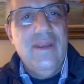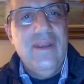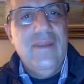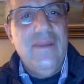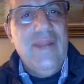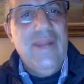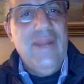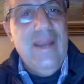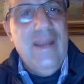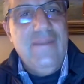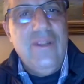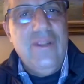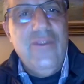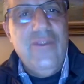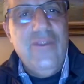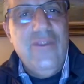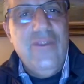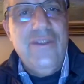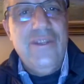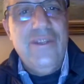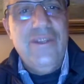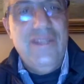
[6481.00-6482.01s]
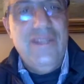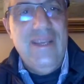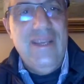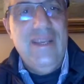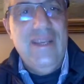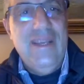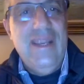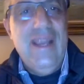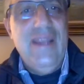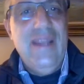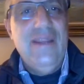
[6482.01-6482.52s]
but I have to learn to see
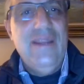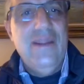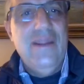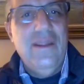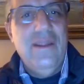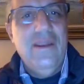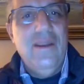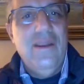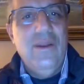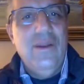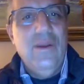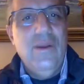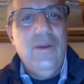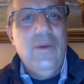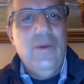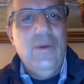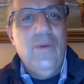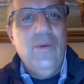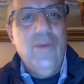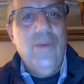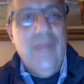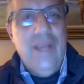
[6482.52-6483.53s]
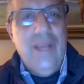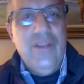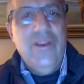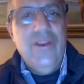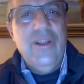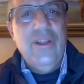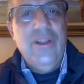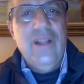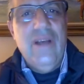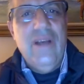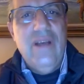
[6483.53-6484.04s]
again without your
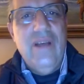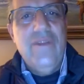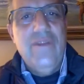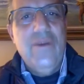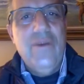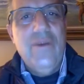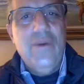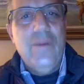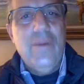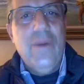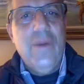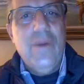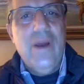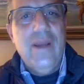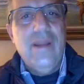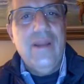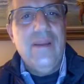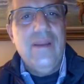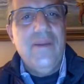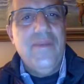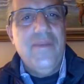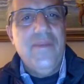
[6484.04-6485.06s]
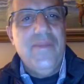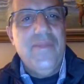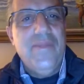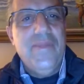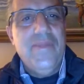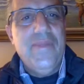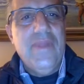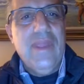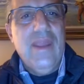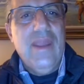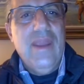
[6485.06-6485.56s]
love, knowing mine.
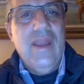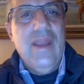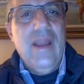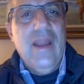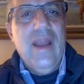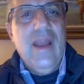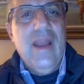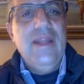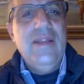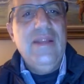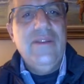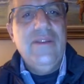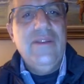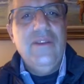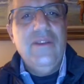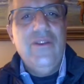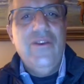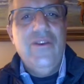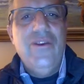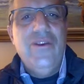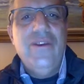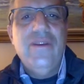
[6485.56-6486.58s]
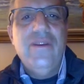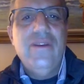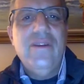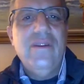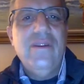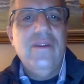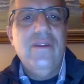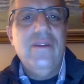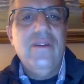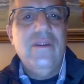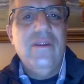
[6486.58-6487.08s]
And you need to learn
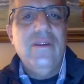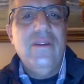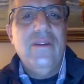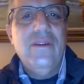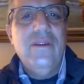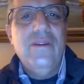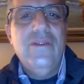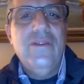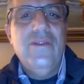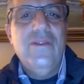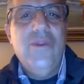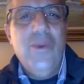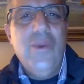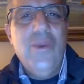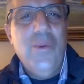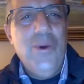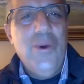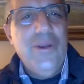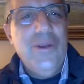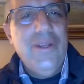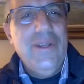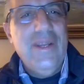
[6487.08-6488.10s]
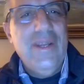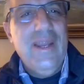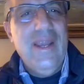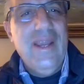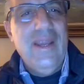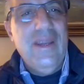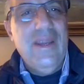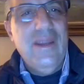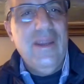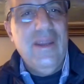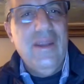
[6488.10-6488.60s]
to know the world
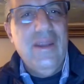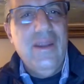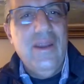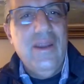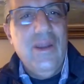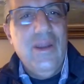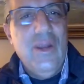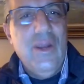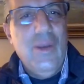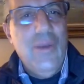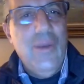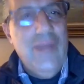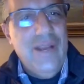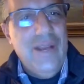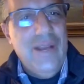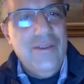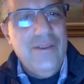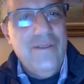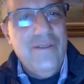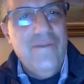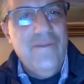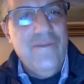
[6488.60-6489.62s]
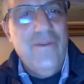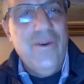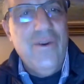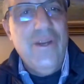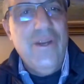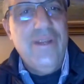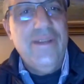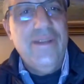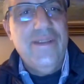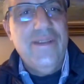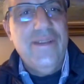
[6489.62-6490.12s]
again without your
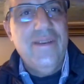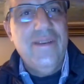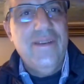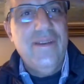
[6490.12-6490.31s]
voice.